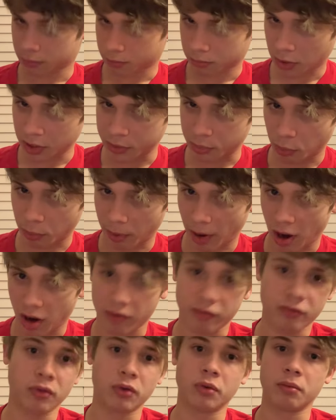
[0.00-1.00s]
much more
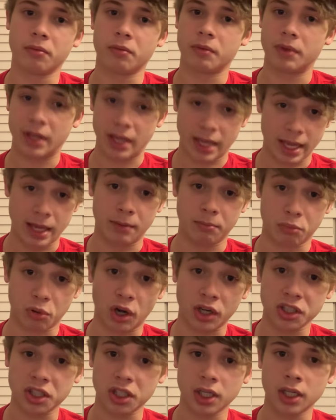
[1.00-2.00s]
powerful in
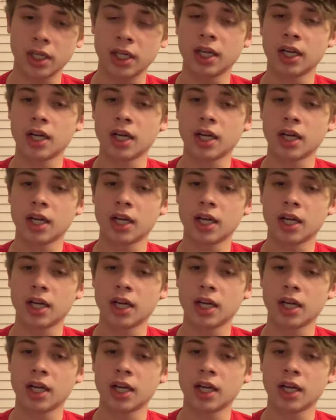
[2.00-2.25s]
Prussia.